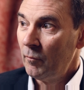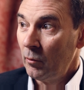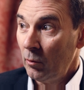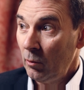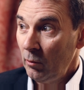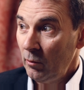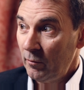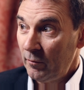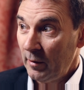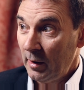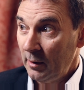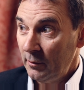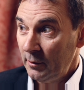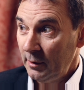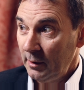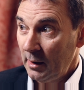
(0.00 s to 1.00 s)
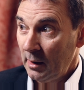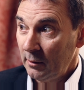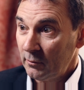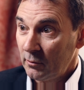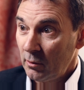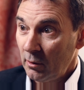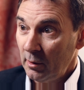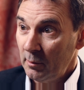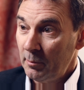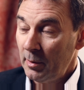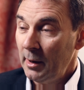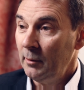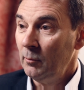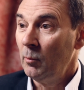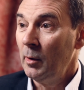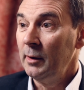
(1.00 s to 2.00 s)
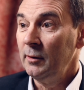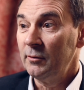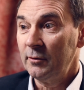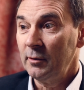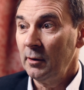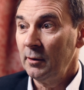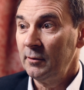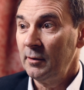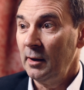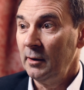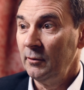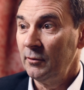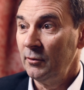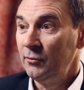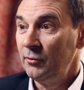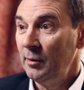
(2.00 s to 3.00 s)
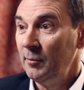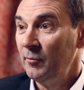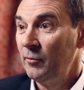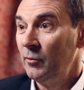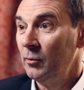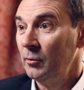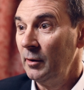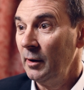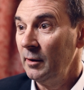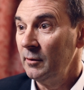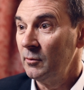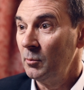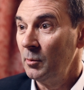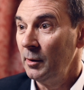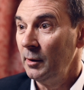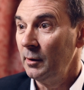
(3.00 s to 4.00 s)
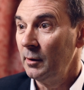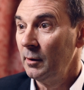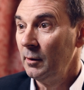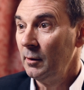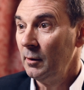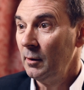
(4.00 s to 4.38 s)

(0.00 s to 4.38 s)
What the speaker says: For all the fact that he has chronic pain, Wayne still attends the gym 4 days a week.